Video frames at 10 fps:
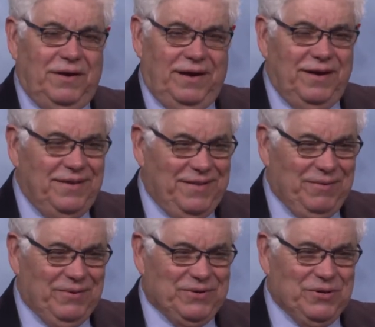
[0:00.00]
Yeah,
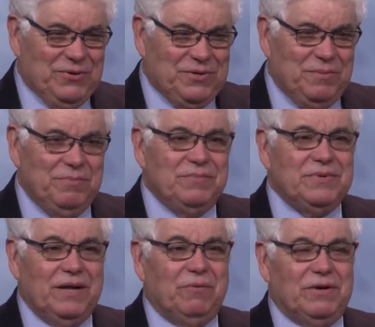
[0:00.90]
they were chosen.
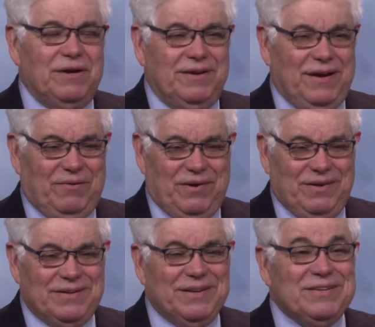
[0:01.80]
They were they
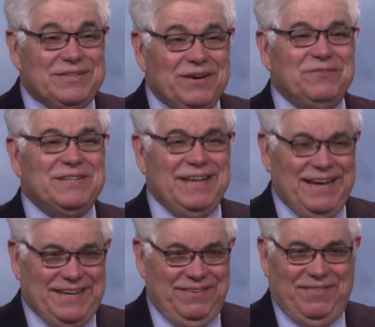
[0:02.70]
were
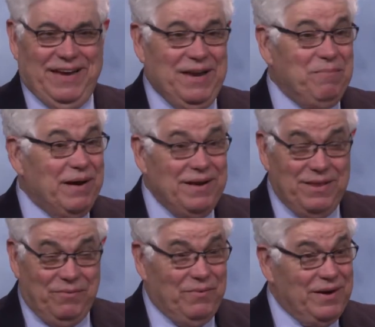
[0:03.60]
self-selective.
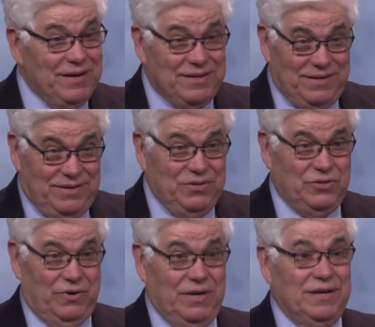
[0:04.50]
Anybody that wanted to
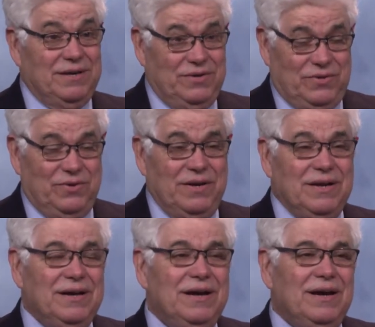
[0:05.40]
join could join.